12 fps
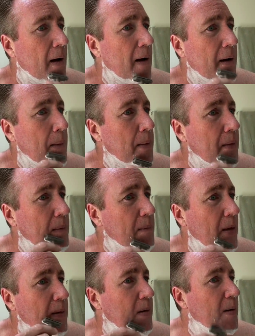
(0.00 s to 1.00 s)
He was
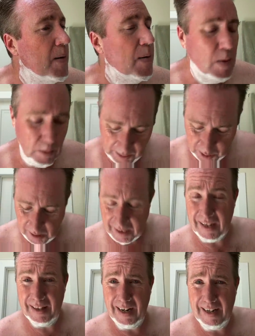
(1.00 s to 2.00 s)
invented in New York
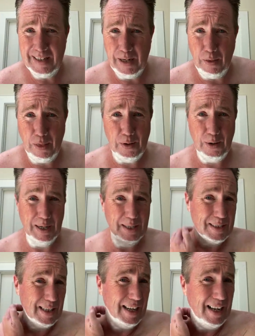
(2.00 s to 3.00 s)
City in the
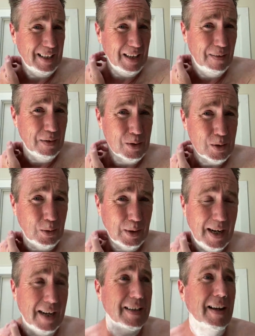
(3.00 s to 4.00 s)
1930s, and I love those old
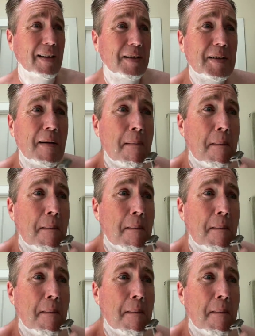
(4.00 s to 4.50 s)
cocktails.